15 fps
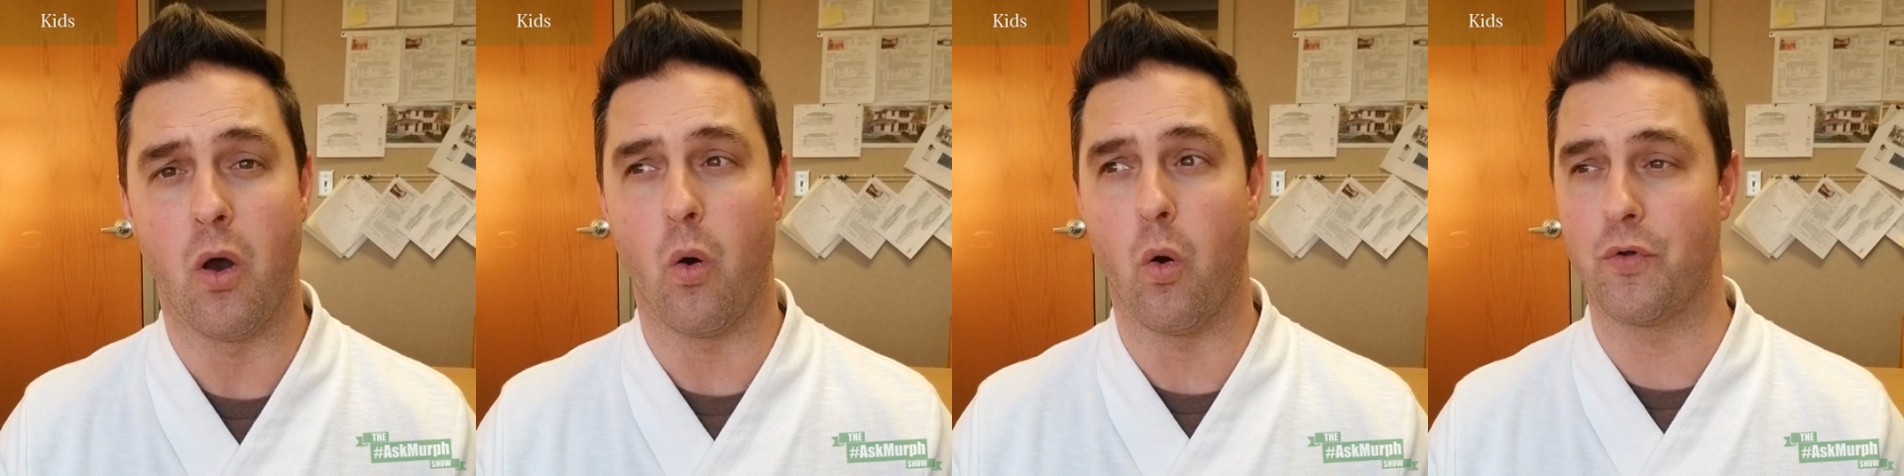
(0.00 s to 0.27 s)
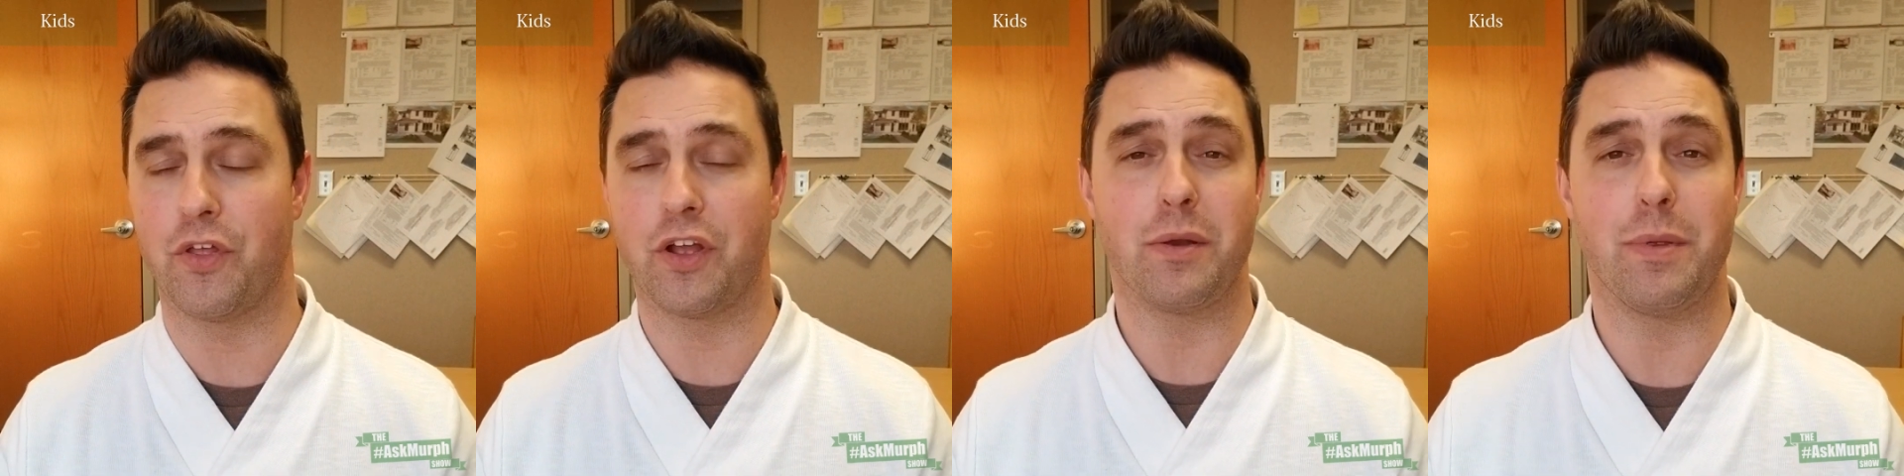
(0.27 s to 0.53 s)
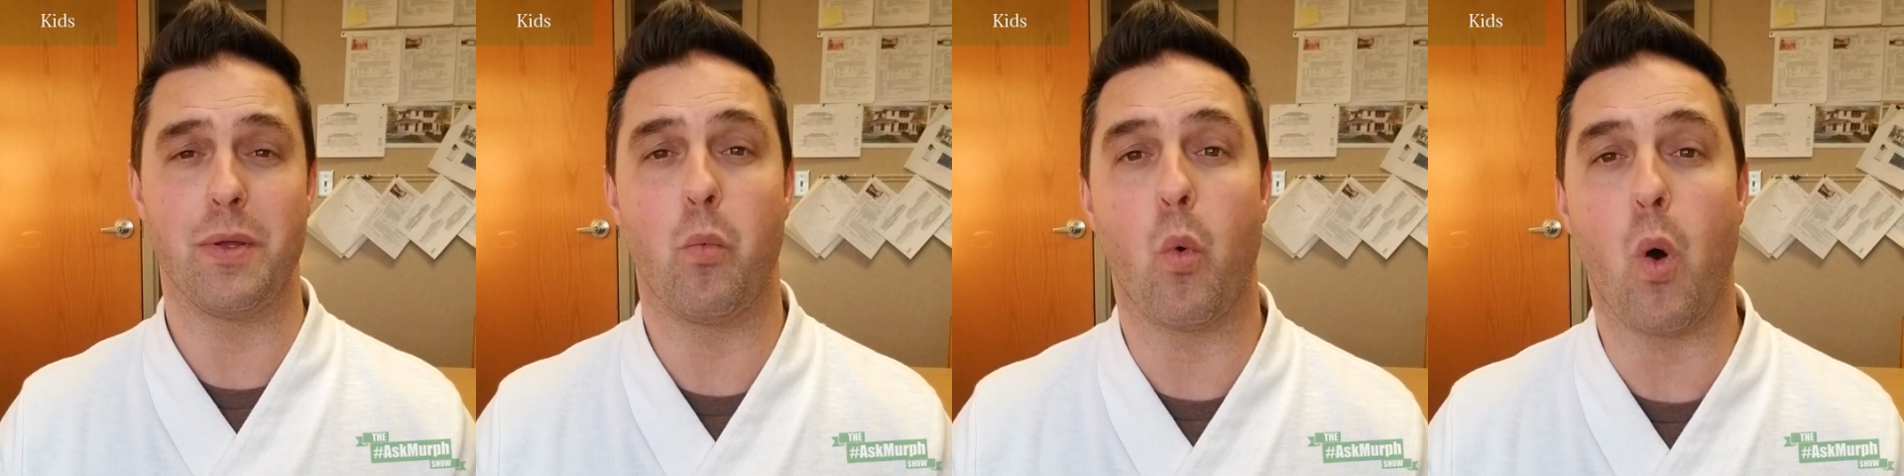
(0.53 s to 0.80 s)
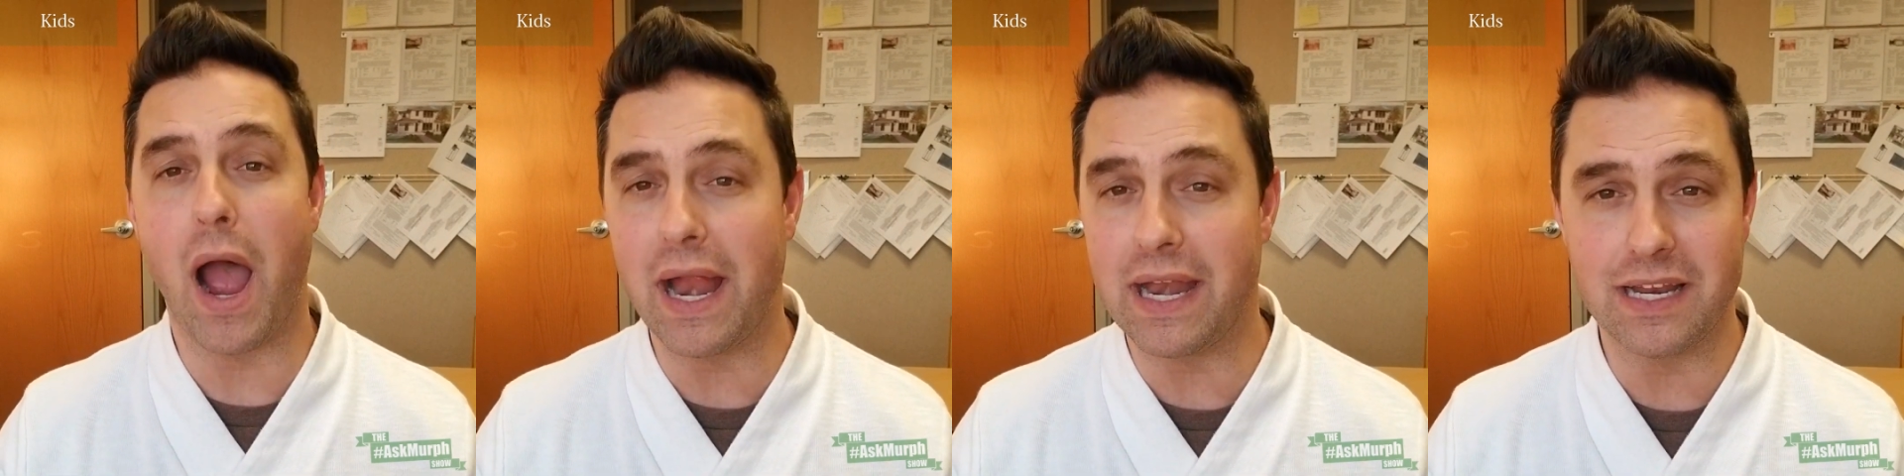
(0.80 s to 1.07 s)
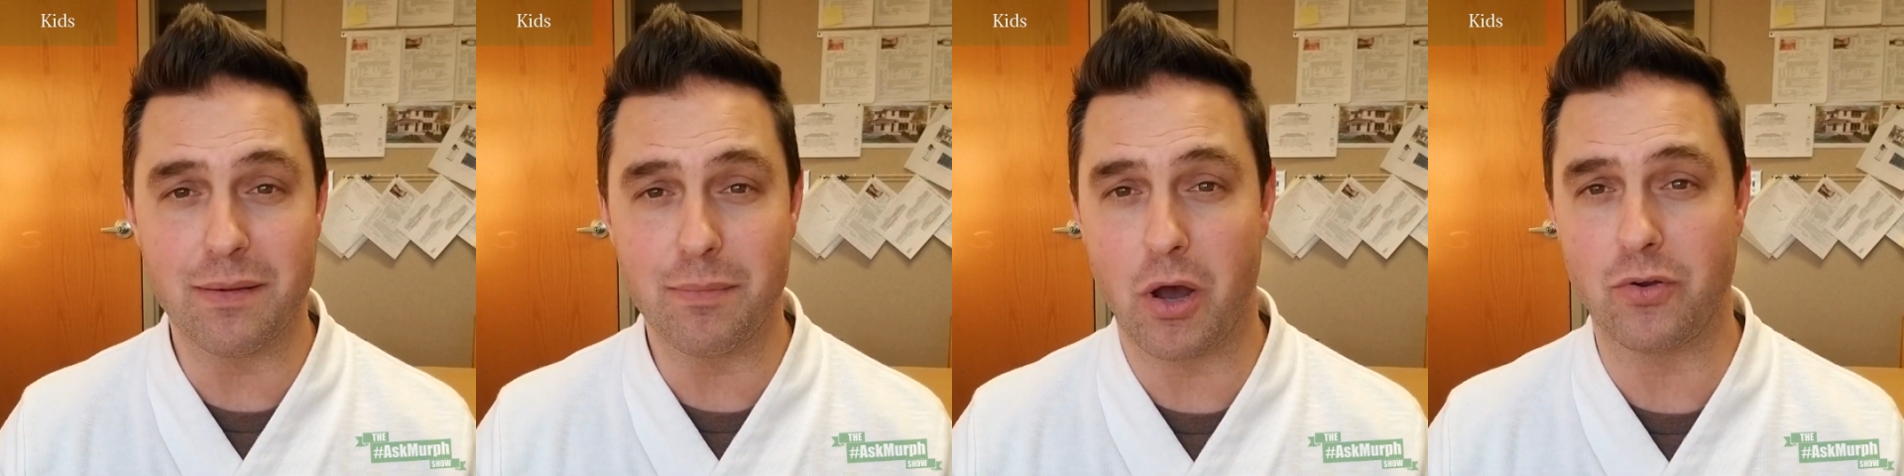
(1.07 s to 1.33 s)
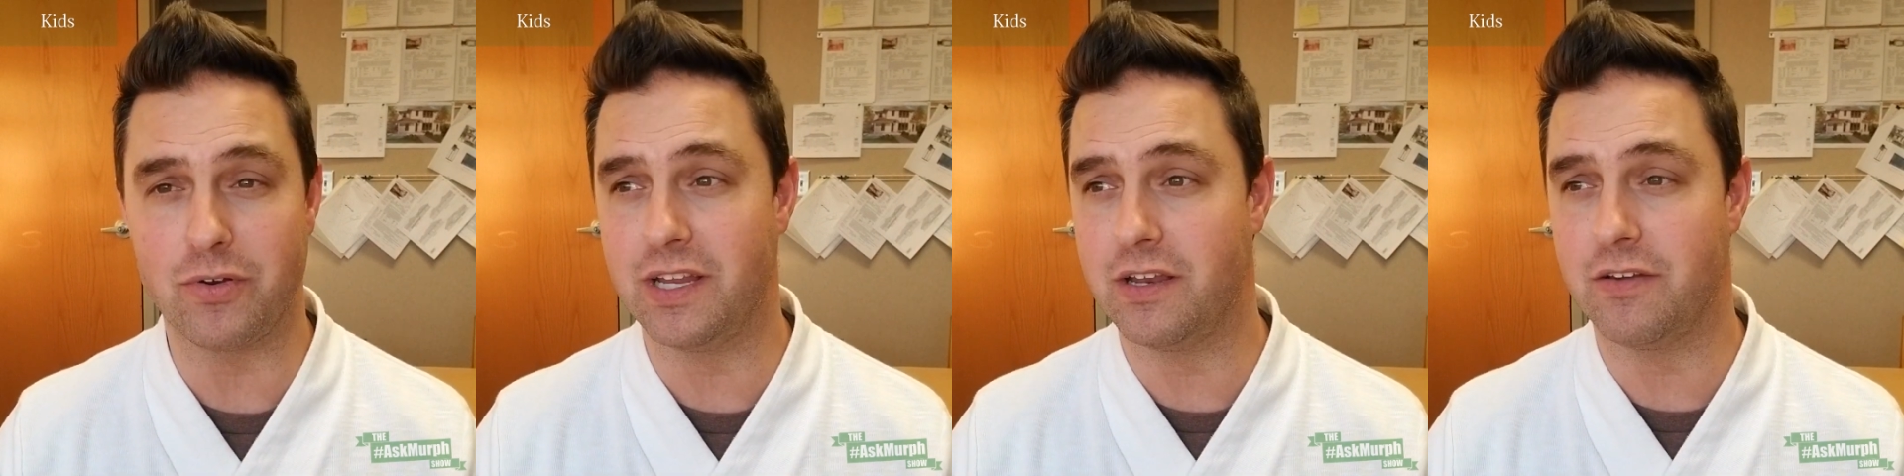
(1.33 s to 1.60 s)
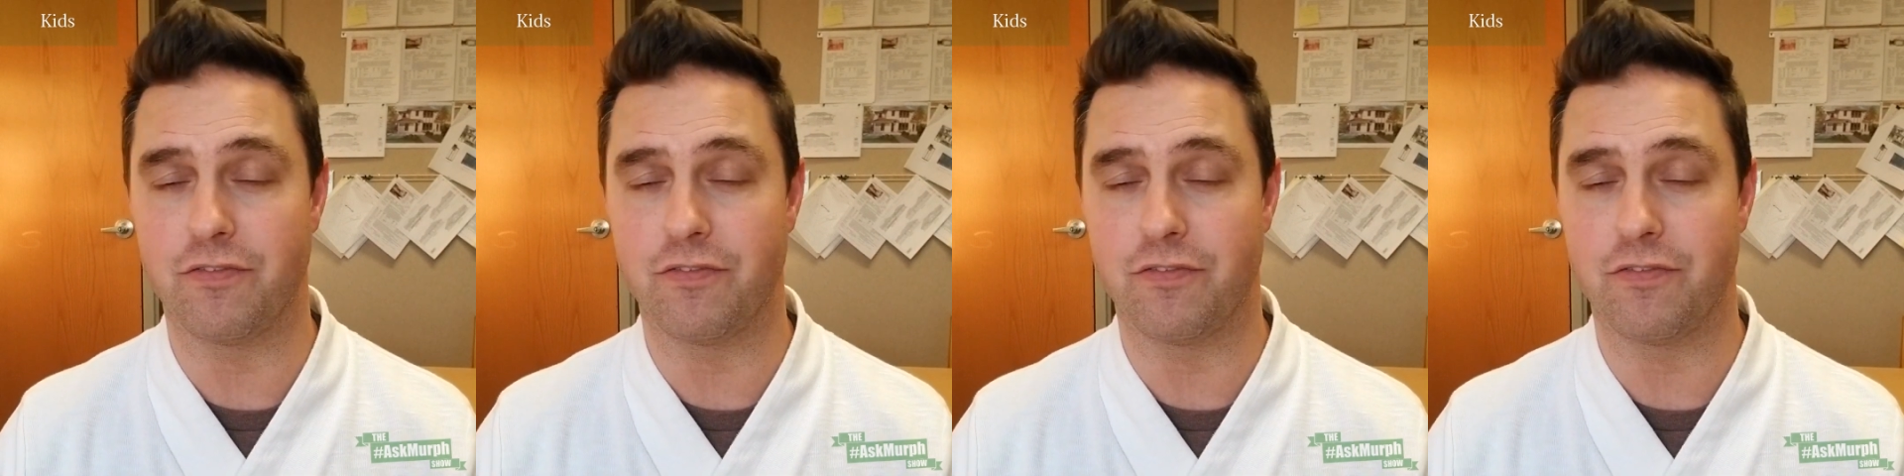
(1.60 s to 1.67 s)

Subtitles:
or they're going to be whining about needing